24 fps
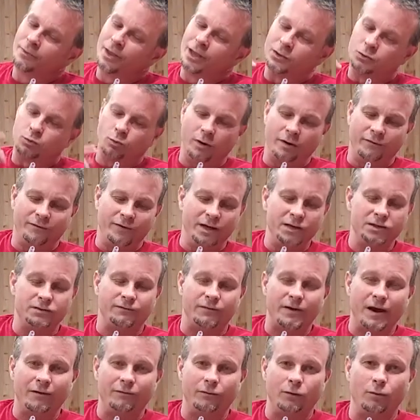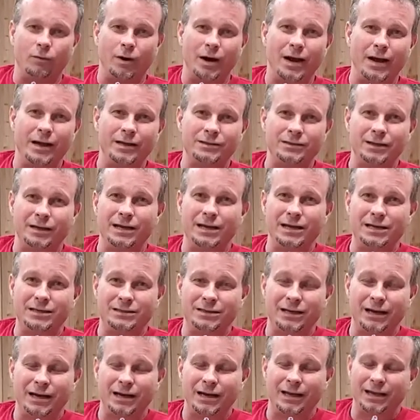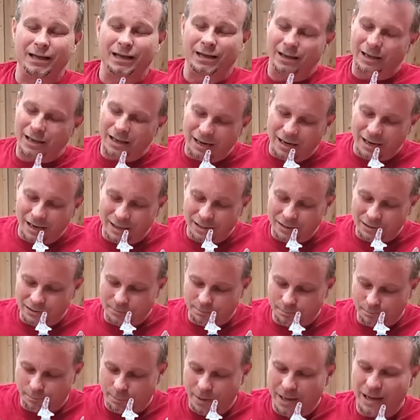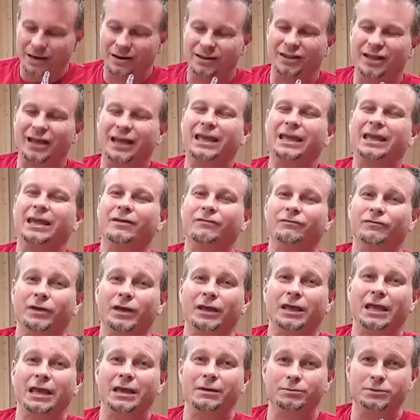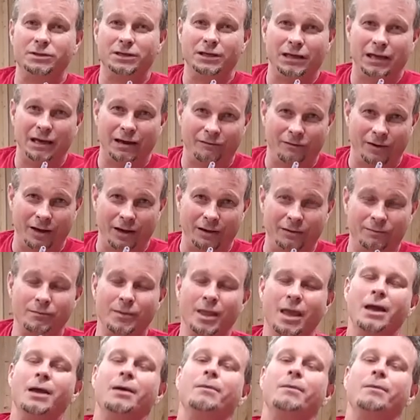It's one of his favorite wines, and he said it has been the gift that keeps giving,